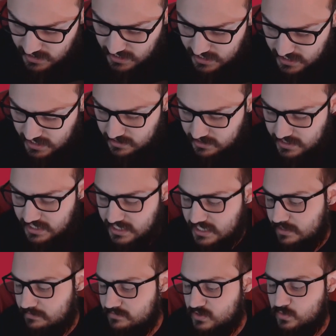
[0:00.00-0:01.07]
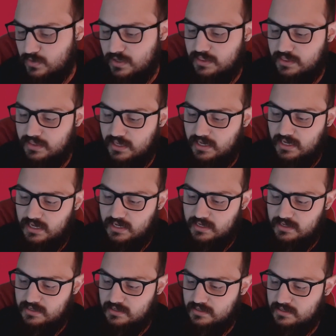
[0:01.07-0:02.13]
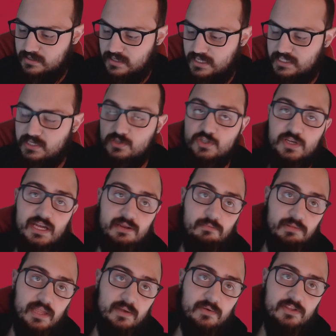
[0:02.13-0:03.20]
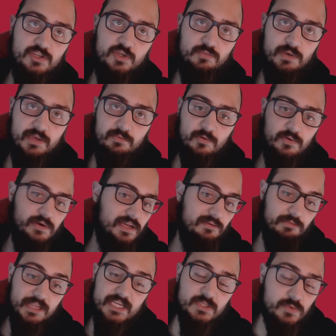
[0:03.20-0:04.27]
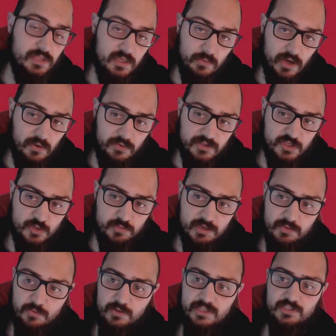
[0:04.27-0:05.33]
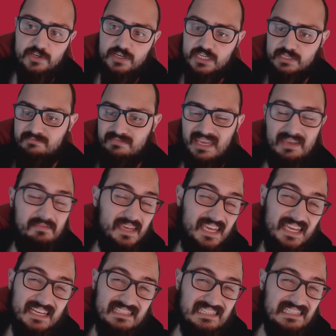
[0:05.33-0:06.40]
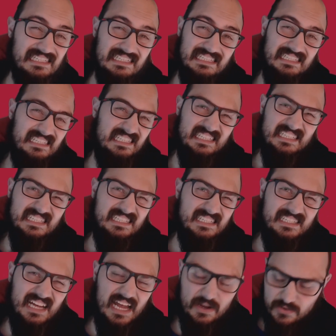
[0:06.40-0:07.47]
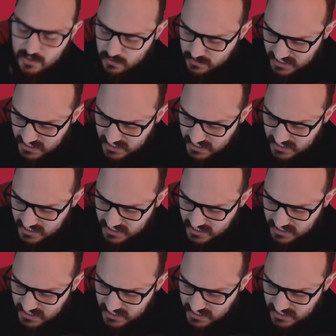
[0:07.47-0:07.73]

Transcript: It comes with, it tells you how to play with 2 people, and it plays really well with 2 people. It took us maybe, I don't know,